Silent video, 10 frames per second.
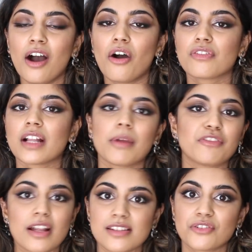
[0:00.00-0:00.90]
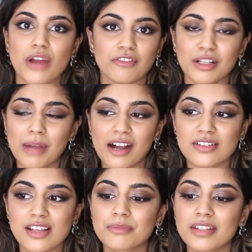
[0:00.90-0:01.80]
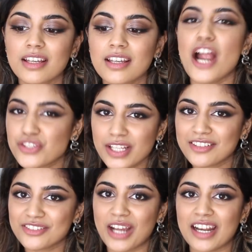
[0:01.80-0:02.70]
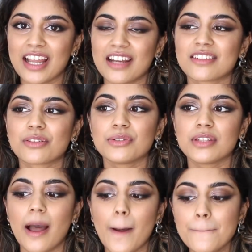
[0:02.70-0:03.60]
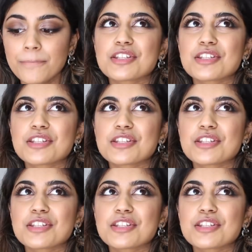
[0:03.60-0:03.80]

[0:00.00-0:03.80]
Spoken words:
Or if like my friends are traveling back or something, I just like try to get it through them.